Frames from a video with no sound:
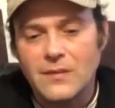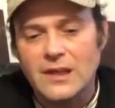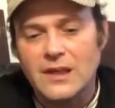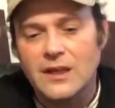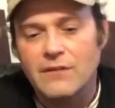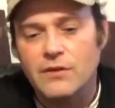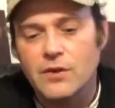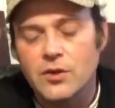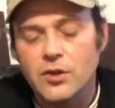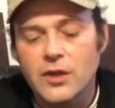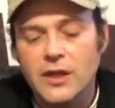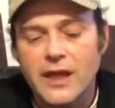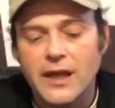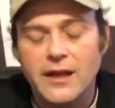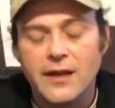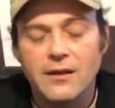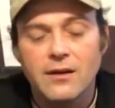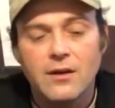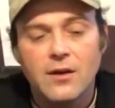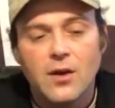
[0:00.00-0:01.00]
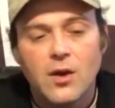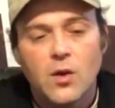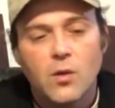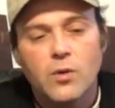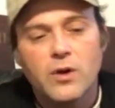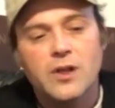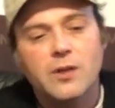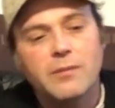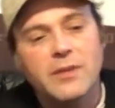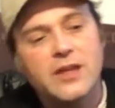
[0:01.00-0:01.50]
And if you look at it,
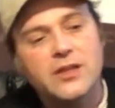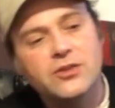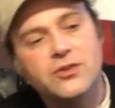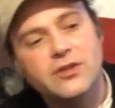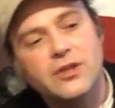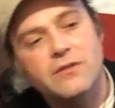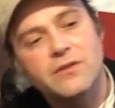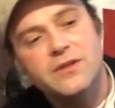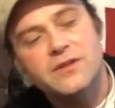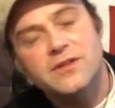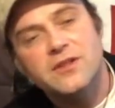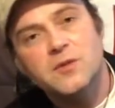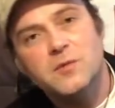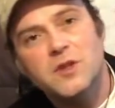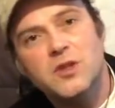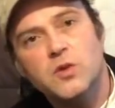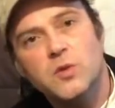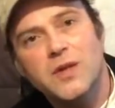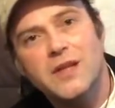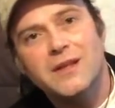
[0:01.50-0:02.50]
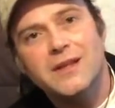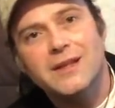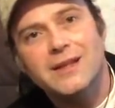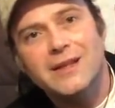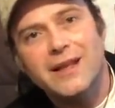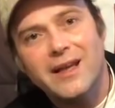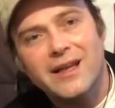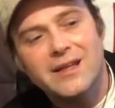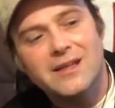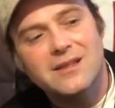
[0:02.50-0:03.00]
one of the major differences between the
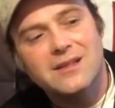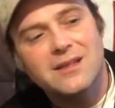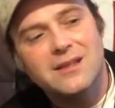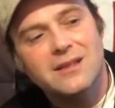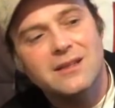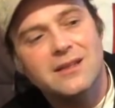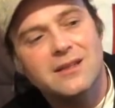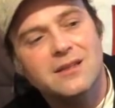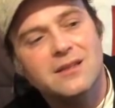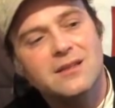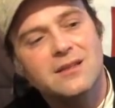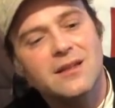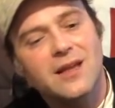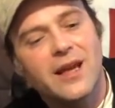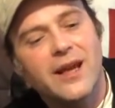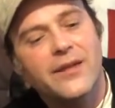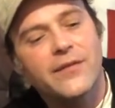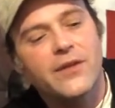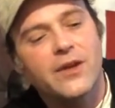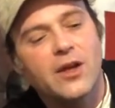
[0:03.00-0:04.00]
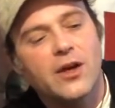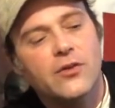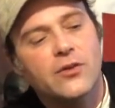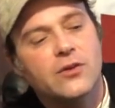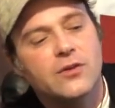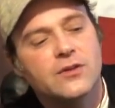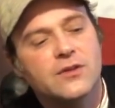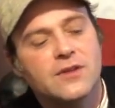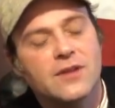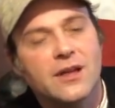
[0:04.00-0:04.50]
Legacy discs and the
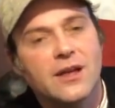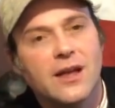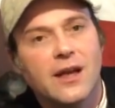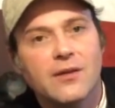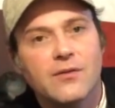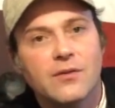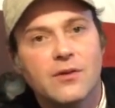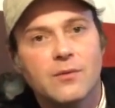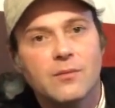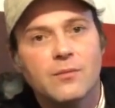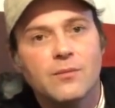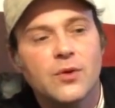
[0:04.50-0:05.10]
others that I